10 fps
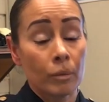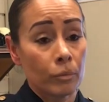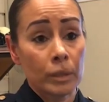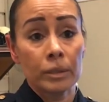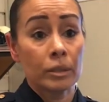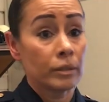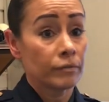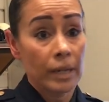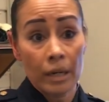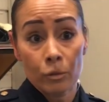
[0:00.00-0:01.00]
We couldn't
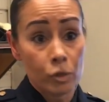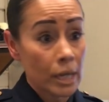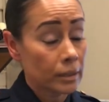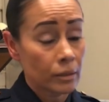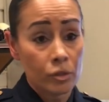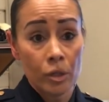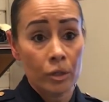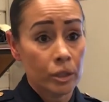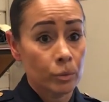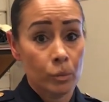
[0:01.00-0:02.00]
find our lieutenant or
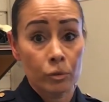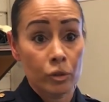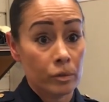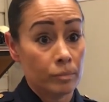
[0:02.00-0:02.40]
sergeant. We were just